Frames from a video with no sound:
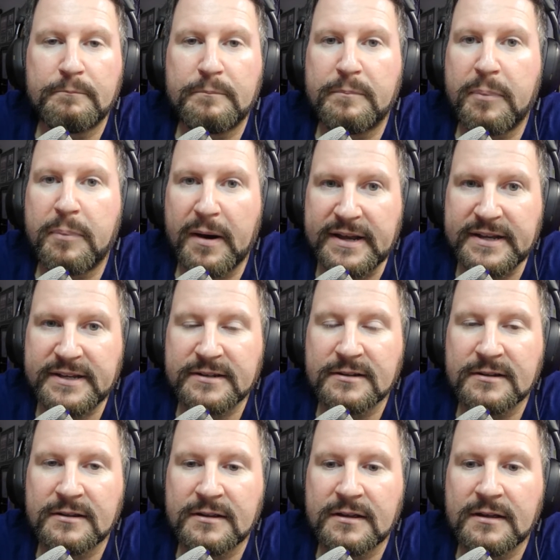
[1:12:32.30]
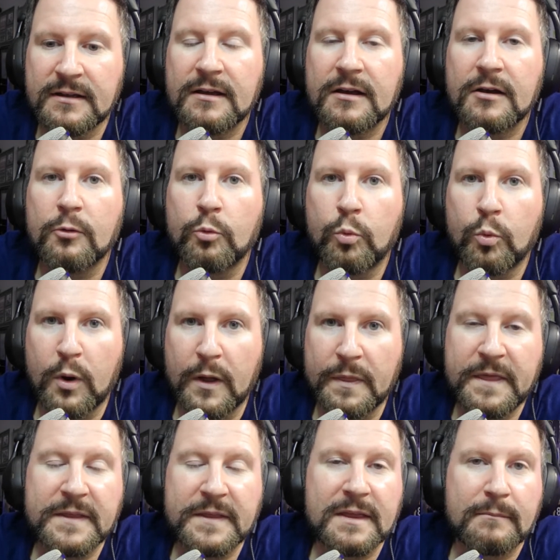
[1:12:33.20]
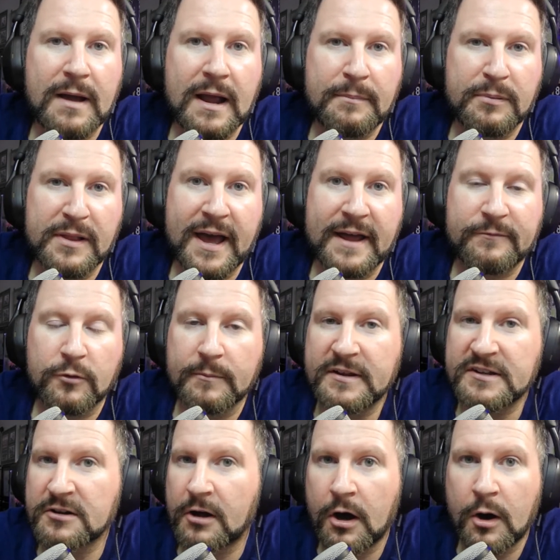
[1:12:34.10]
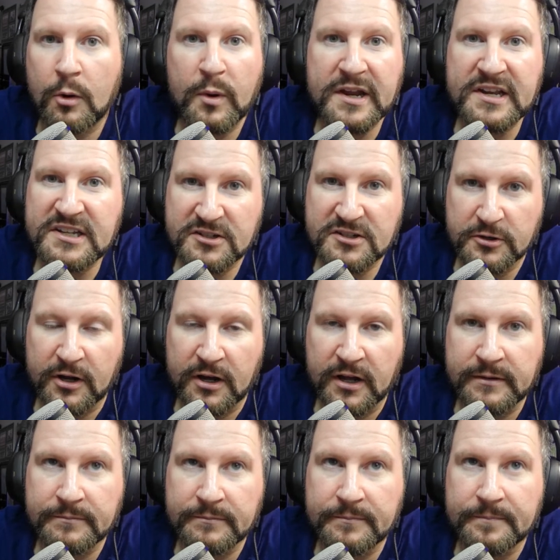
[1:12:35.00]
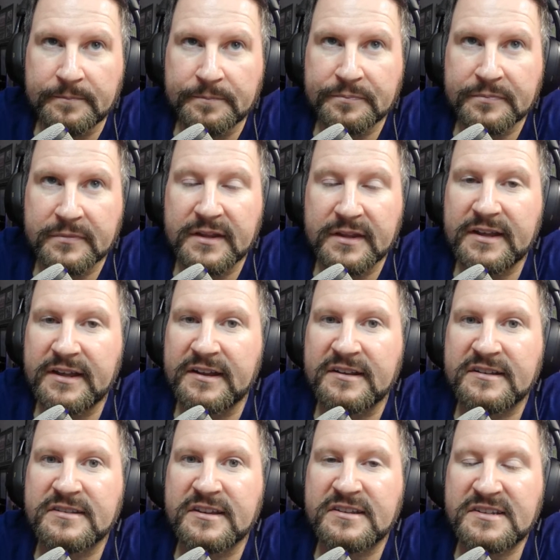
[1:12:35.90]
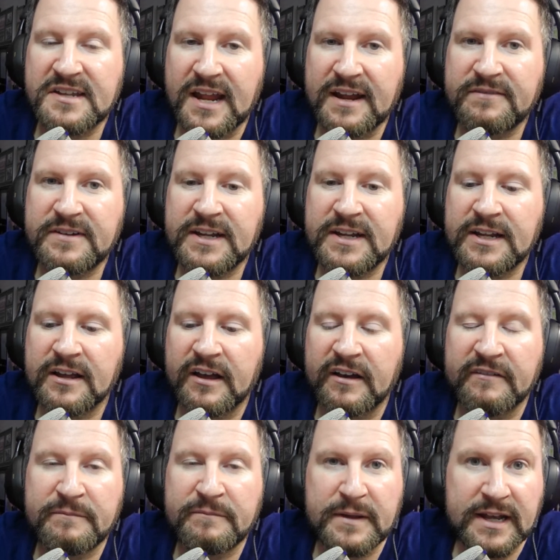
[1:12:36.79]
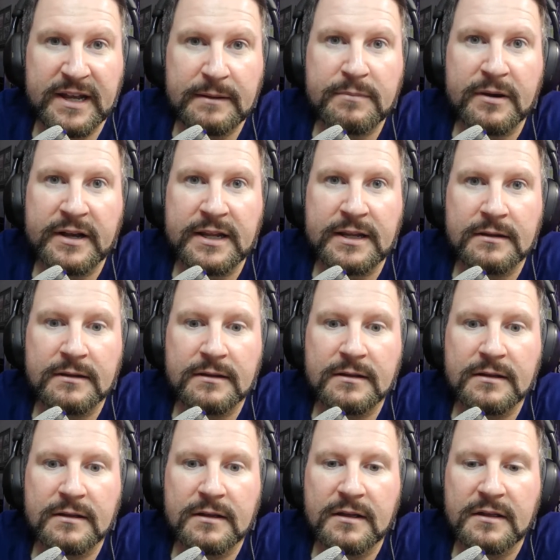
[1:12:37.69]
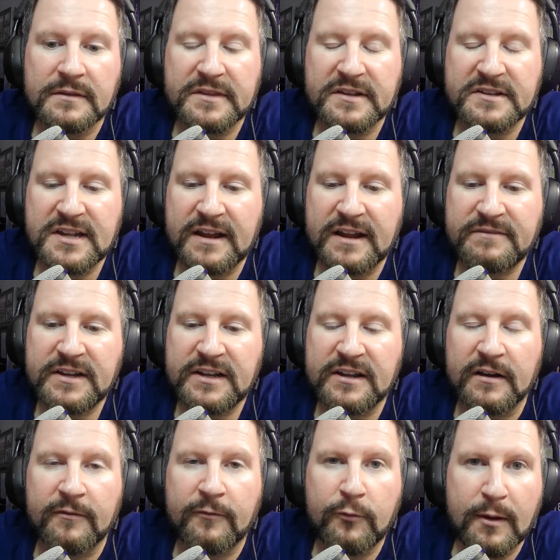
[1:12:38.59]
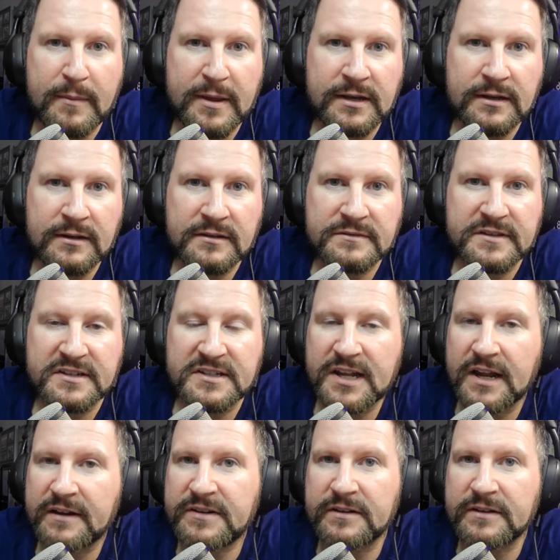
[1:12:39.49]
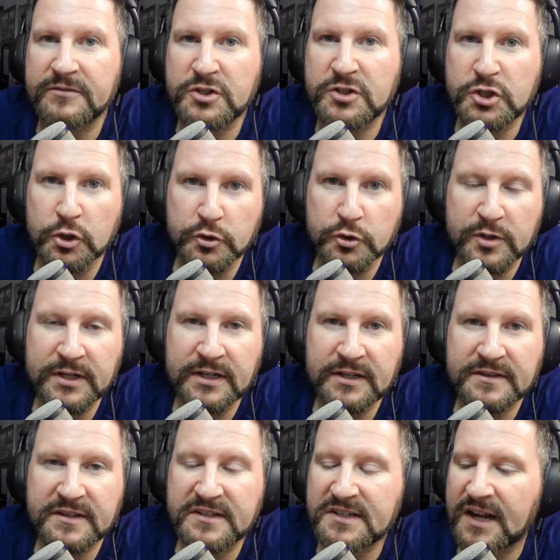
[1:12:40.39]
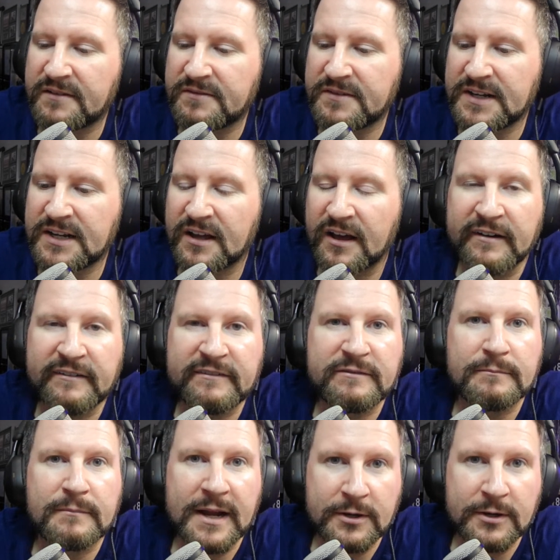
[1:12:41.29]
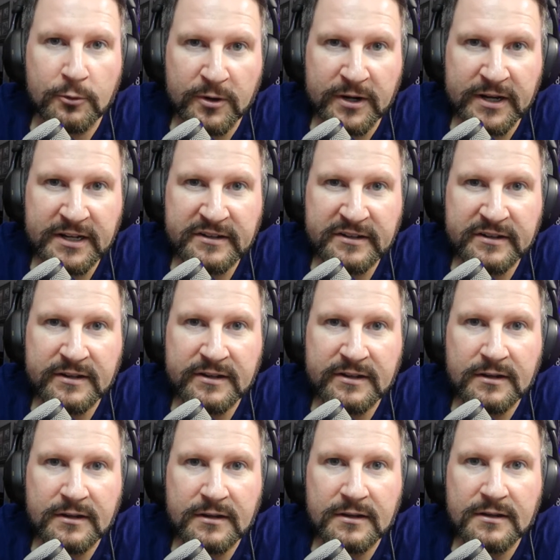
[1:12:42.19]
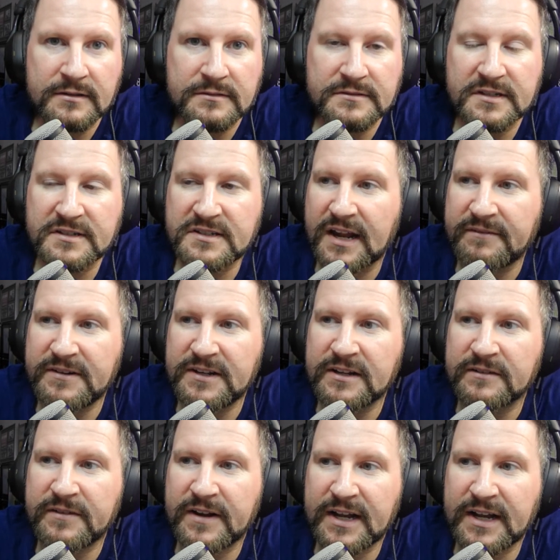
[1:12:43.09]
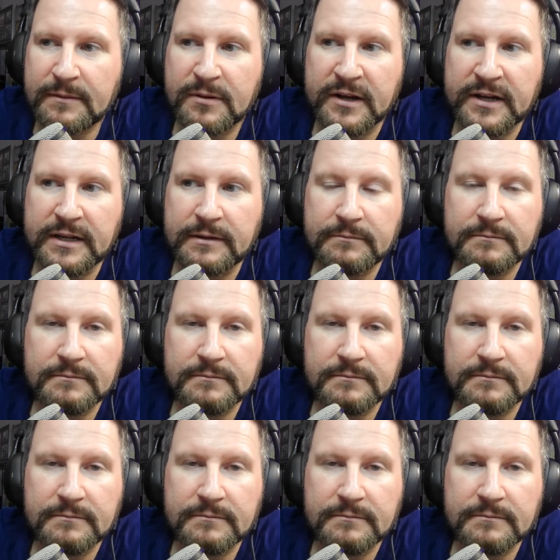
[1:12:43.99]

But one thing that my platform has always stood on is the safety of anybody. The safety of women, the safety of children, the safety of minorities, the safety of anybody.